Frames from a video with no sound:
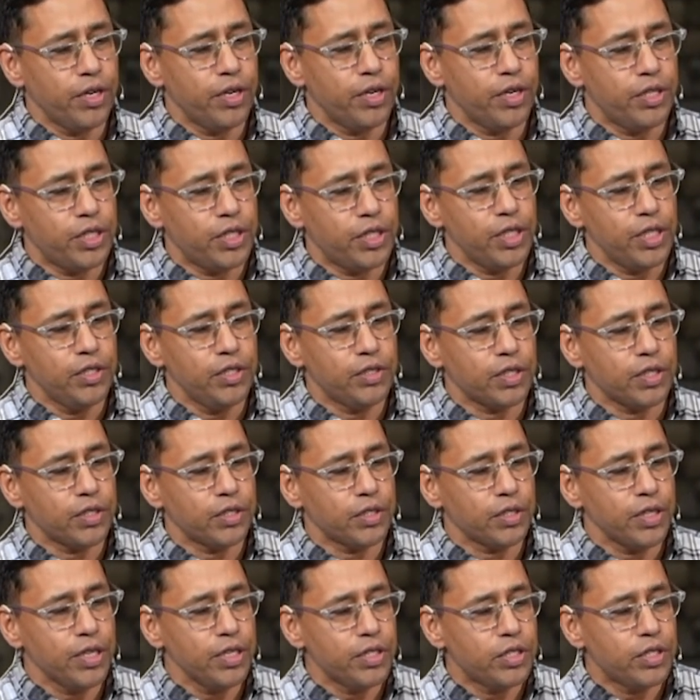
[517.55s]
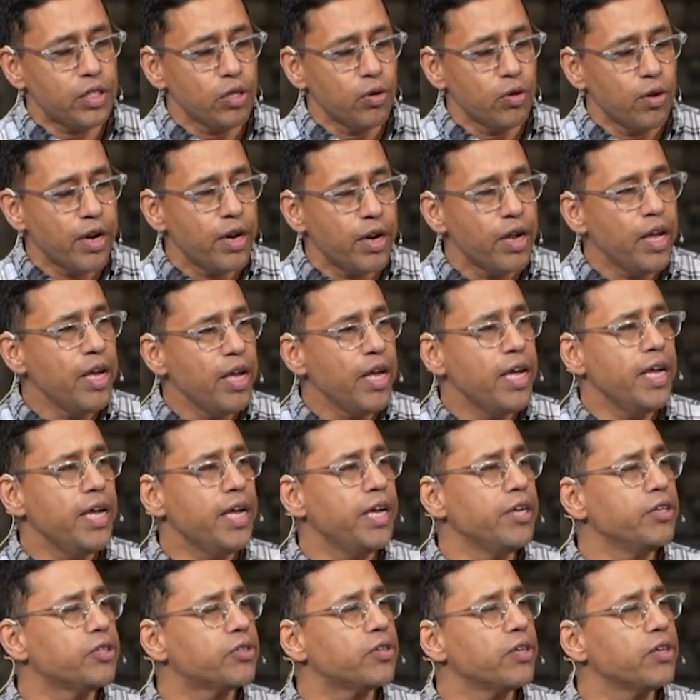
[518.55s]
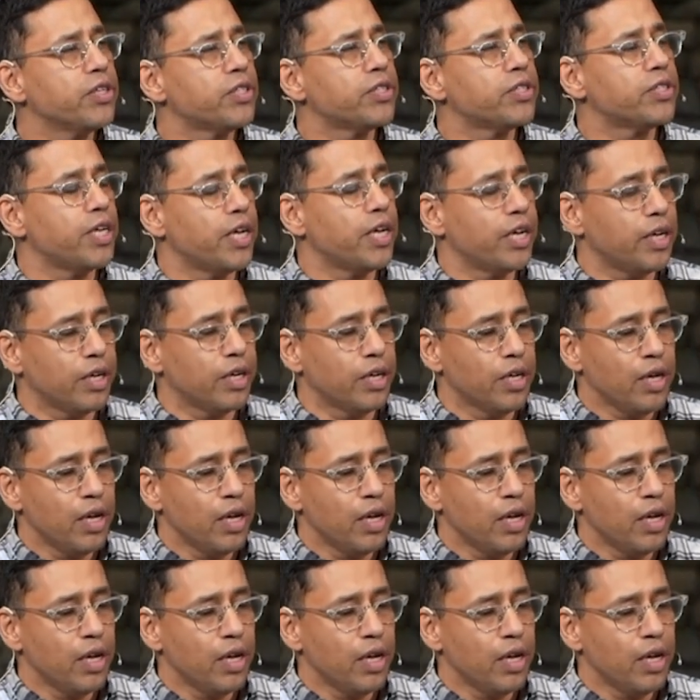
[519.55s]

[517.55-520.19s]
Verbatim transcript: to Jesus leads to an interesting